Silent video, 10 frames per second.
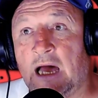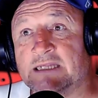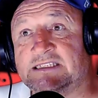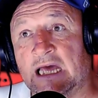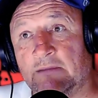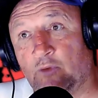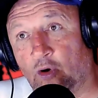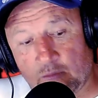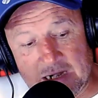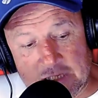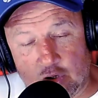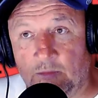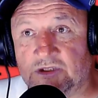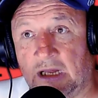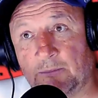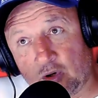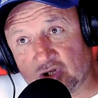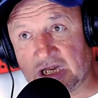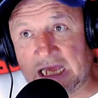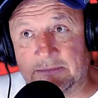i tell him, look, when he comes in, I'll put
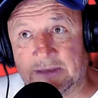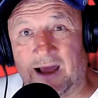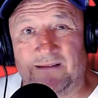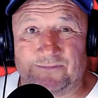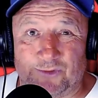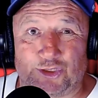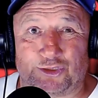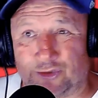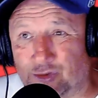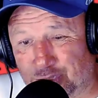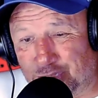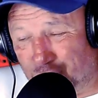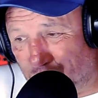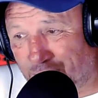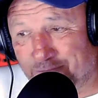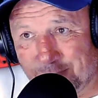his name down just because he's just,